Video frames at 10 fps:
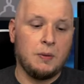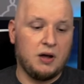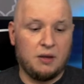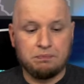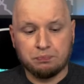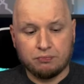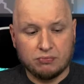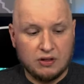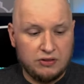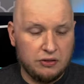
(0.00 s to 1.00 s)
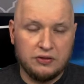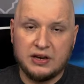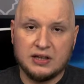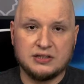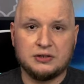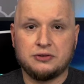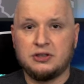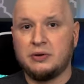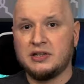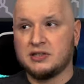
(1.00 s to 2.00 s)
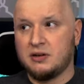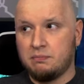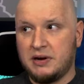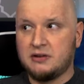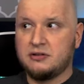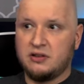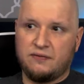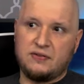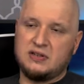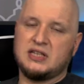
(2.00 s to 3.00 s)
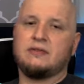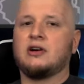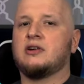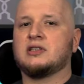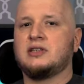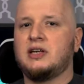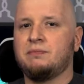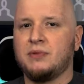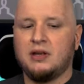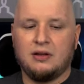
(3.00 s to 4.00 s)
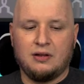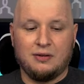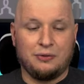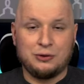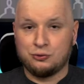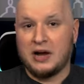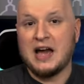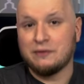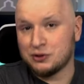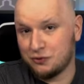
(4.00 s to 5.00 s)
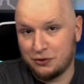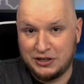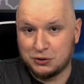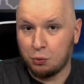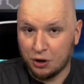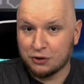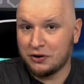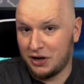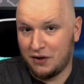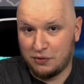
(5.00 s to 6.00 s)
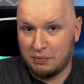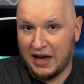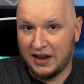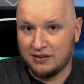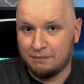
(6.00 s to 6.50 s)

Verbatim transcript: Um, the other thing to consider too is compared to the 5700 XT, the drivers for these work right off the bat.